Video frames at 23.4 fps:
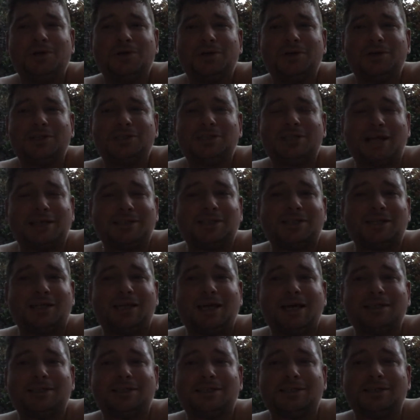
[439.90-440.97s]
sends a
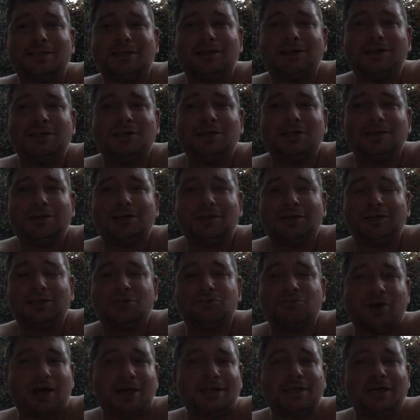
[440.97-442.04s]
letter
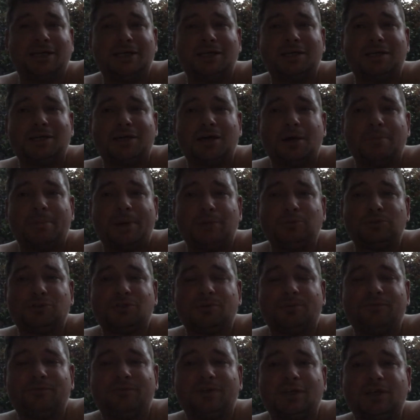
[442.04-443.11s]
crying about
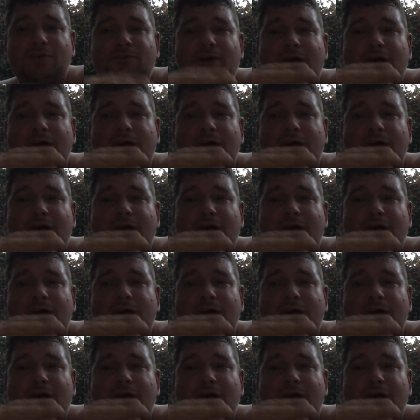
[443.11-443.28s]
something that